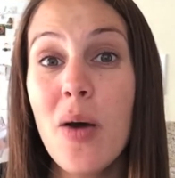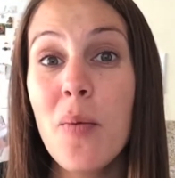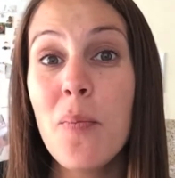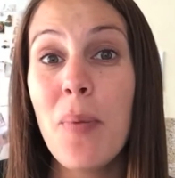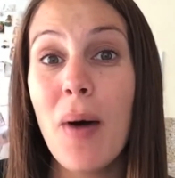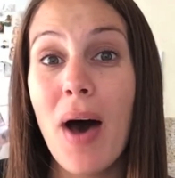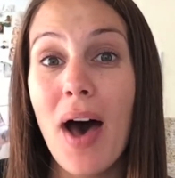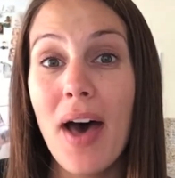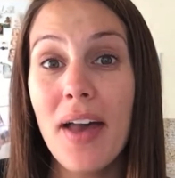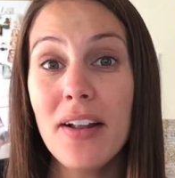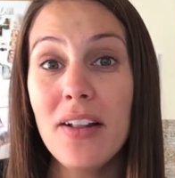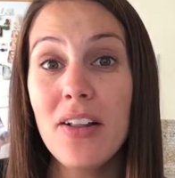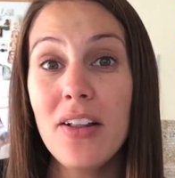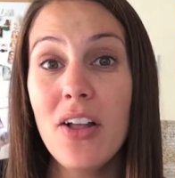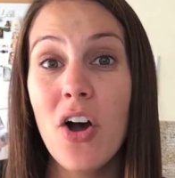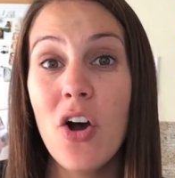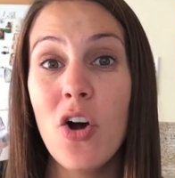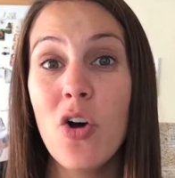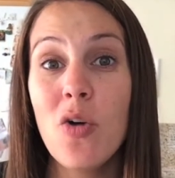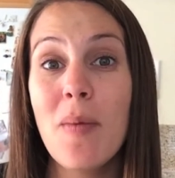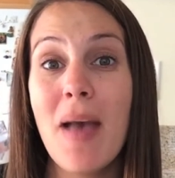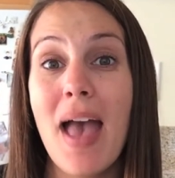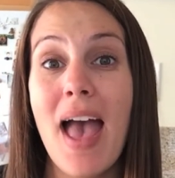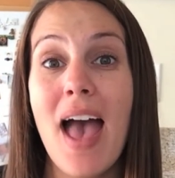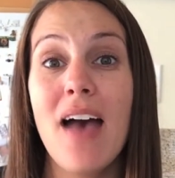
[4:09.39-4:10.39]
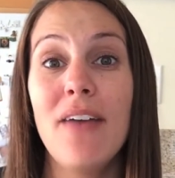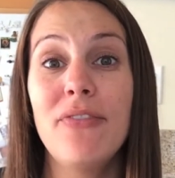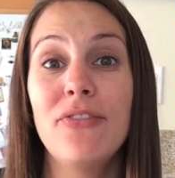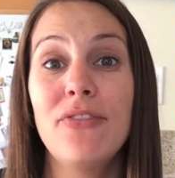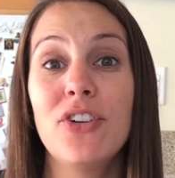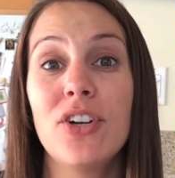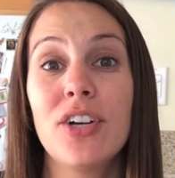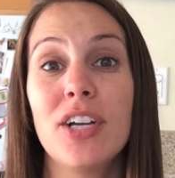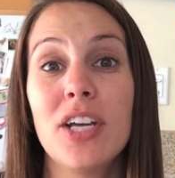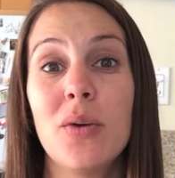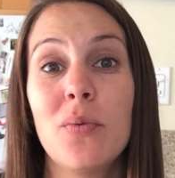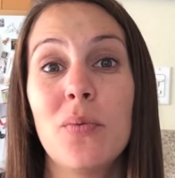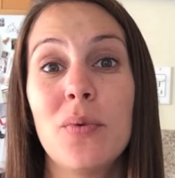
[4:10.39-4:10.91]
a bottle home
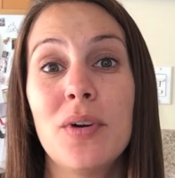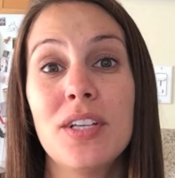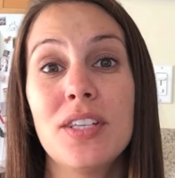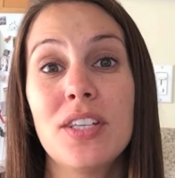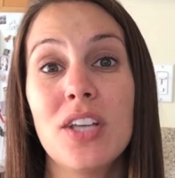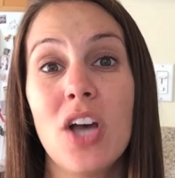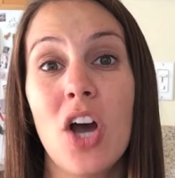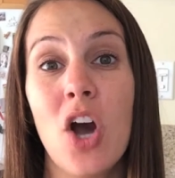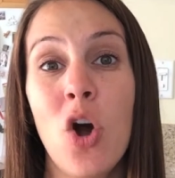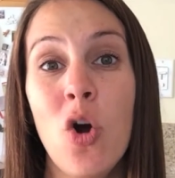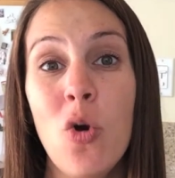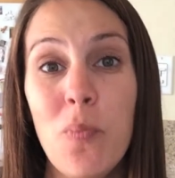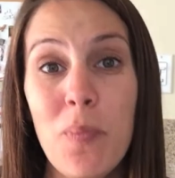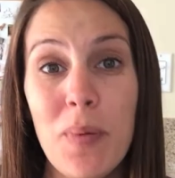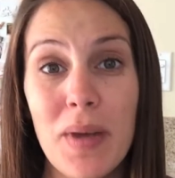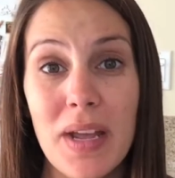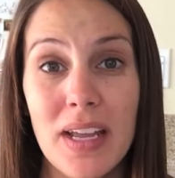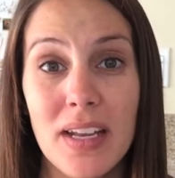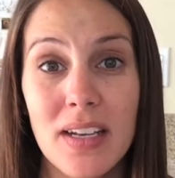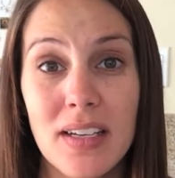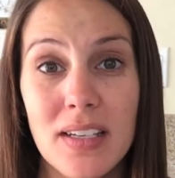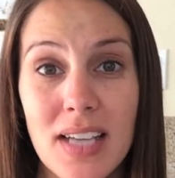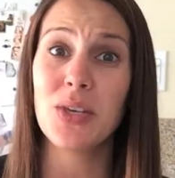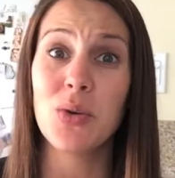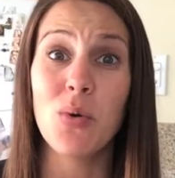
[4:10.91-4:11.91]
after it was opened.